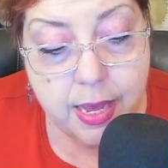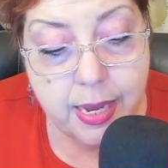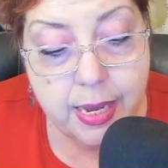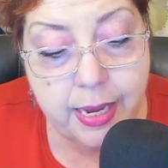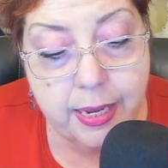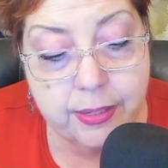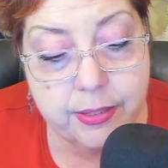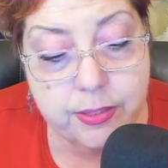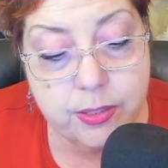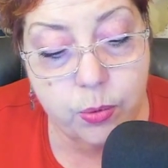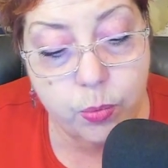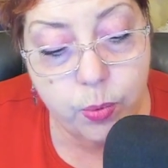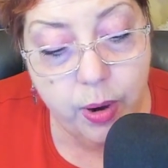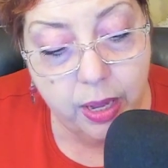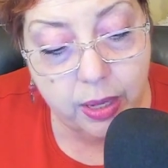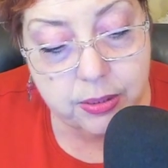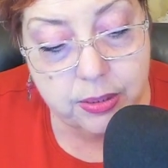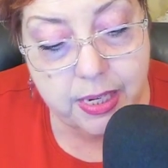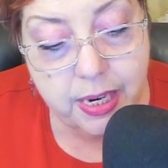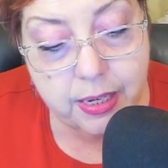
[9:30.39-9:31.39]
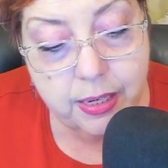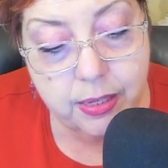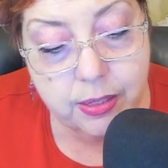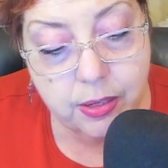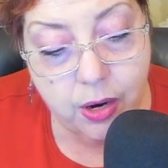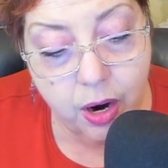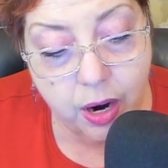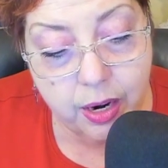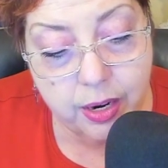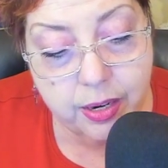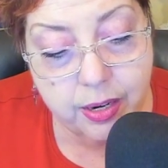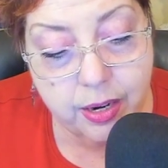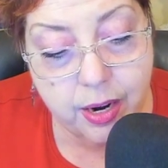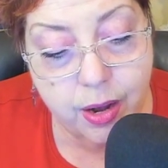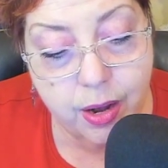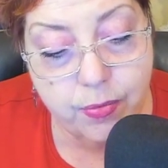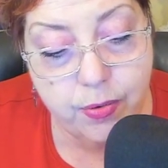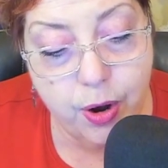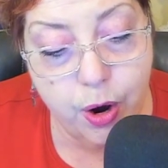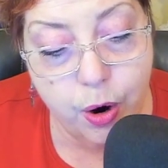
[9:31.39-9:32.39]
It is a well-tended garden
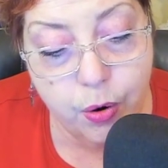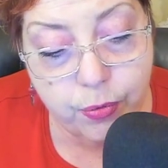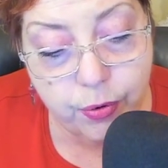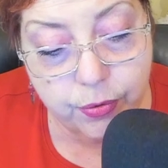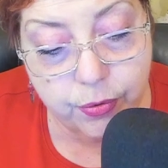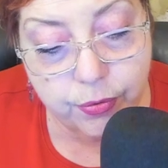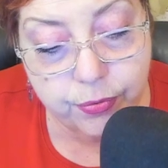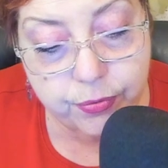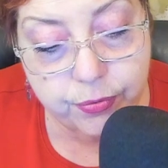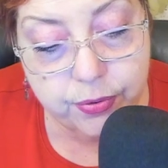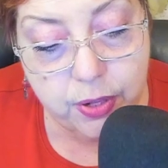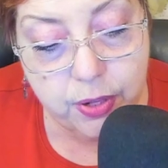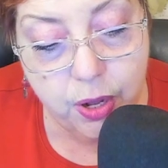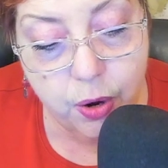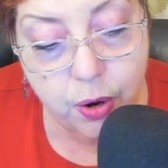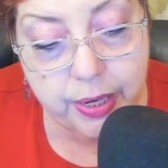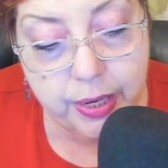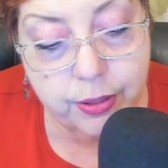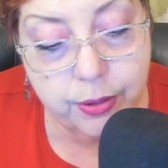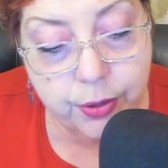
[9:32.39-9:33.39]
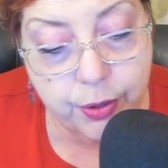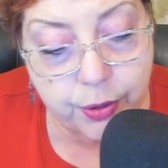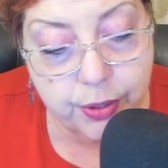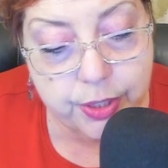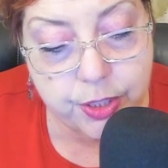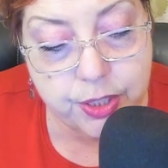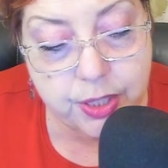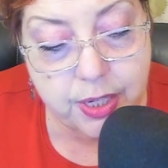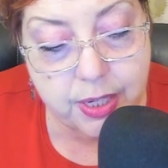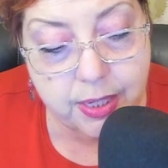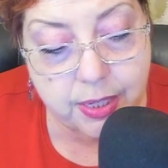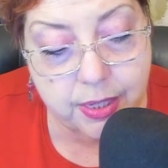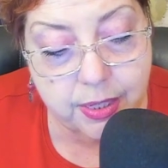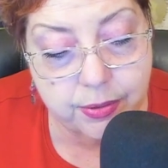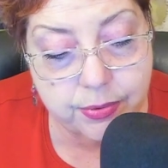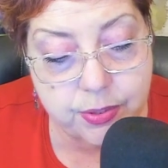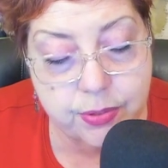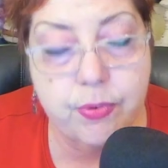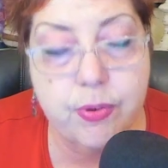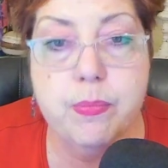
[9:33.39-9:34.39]
of overflowing, nourishing
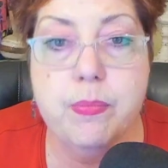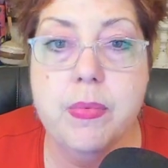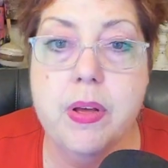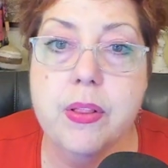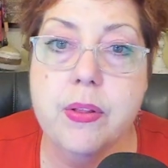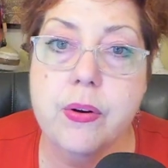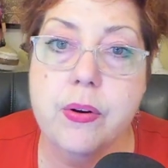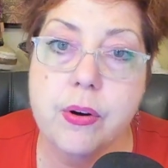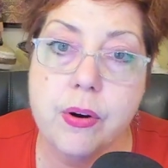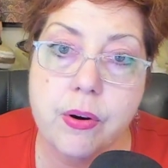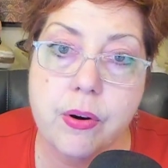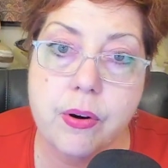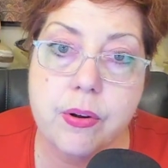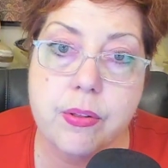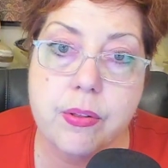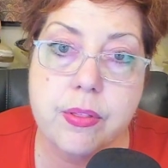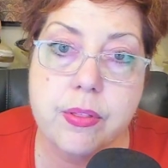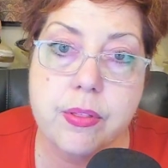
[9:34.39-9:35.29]
gifts from Mother Earth.